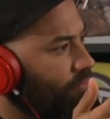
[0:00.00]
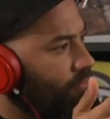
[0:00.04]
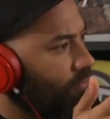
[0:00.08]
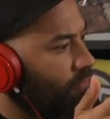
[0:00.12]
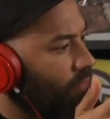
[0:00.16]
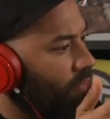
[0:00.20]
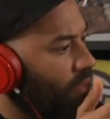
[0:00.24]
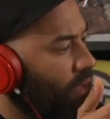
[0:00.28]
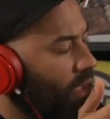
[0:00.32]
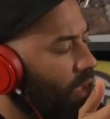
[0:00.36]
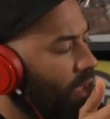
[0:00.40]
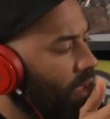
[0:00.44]

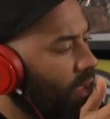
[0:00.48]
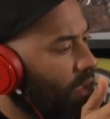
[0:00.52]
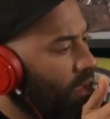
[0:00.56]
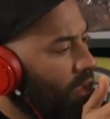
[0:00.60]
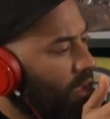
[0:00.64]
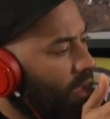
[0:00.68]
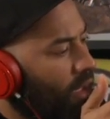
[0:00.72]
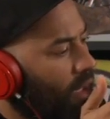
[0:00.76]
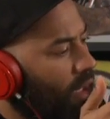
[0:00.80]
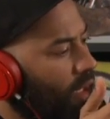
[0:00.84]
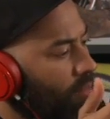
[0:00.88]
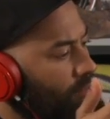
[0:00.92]

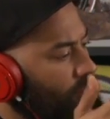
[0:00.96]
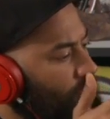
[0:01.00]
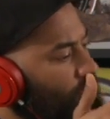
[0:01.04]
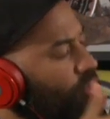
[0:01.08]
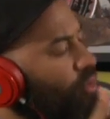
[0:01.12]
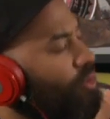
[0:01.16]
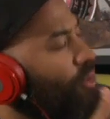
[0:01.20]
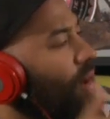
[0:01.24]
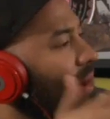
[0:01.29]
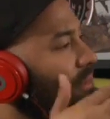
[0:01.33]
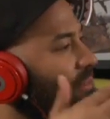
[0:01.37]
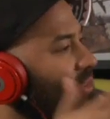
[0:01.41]
Do
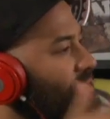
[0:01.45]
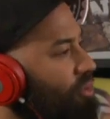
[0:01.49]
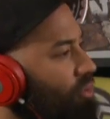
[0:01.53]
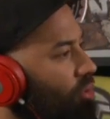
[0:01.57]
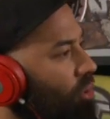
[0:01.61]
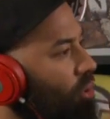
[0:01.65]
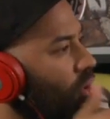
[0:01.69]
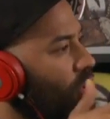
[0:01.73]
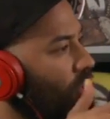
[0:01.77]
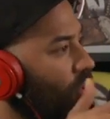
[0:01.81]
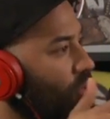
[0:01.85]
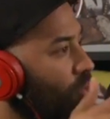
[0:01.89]
you have a
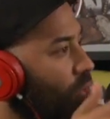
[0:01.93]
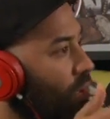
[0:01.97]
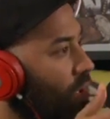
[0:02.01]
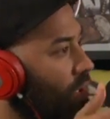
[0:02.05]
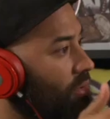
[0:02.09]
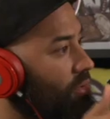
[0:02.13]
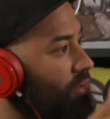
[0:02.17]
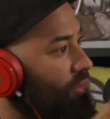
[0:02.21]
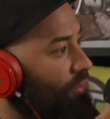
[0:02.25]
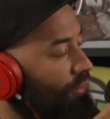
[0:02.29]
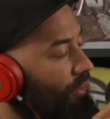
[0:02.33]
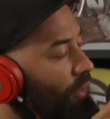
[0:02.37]
song you
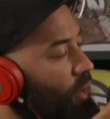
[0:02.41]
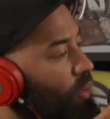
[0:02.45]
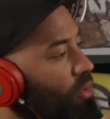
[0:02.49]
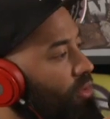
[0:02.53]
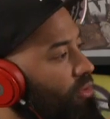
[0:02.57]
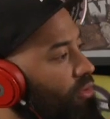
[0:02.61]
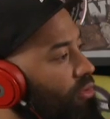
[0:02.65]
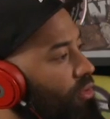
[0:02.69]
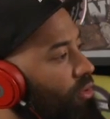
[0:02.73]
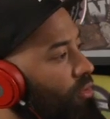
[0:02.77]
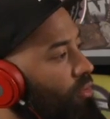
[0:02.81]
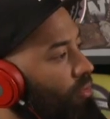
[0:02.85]
want us to
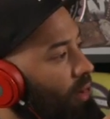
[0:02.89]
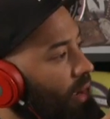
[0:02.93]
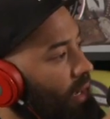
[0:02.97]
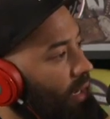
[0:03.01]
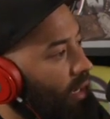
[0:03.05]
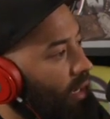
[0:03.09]
focus on right